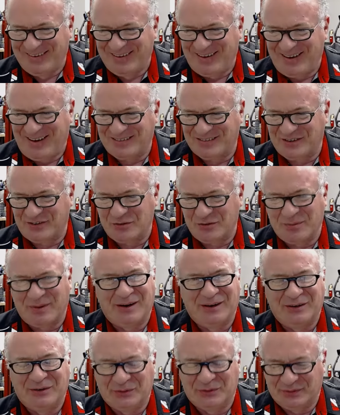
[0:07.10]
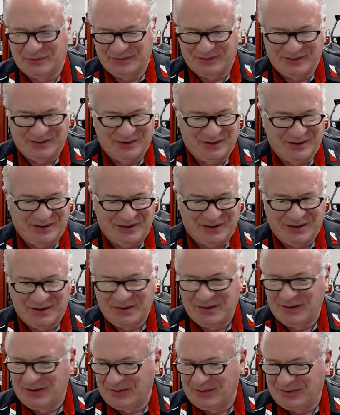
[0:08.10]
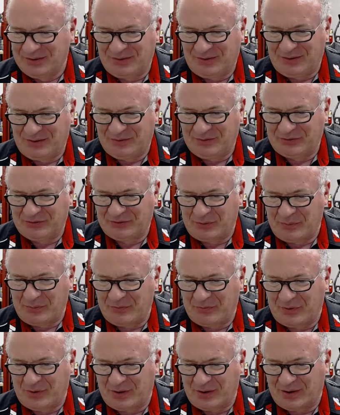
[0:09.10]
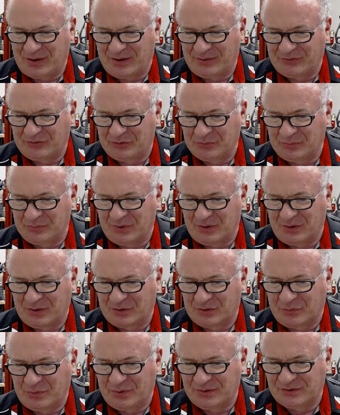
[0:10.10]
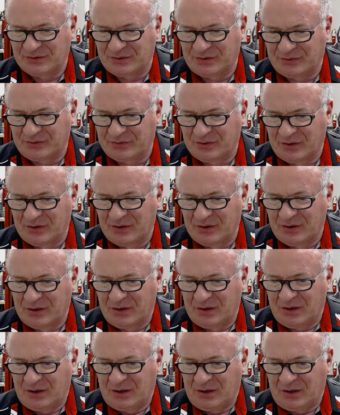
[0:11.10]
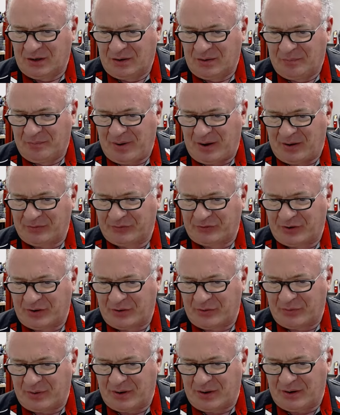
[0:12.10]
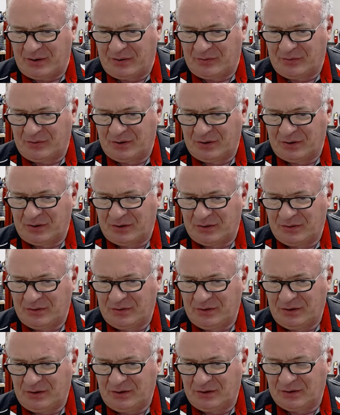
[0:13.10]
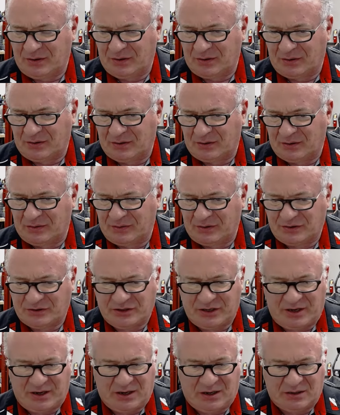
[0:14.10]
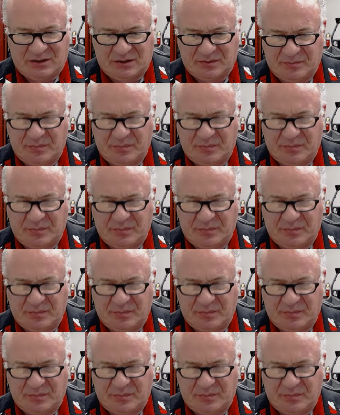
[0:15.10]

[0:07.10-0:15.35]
How's everybody doing today? Well, looks like we've already got some questions bouncing around the chat.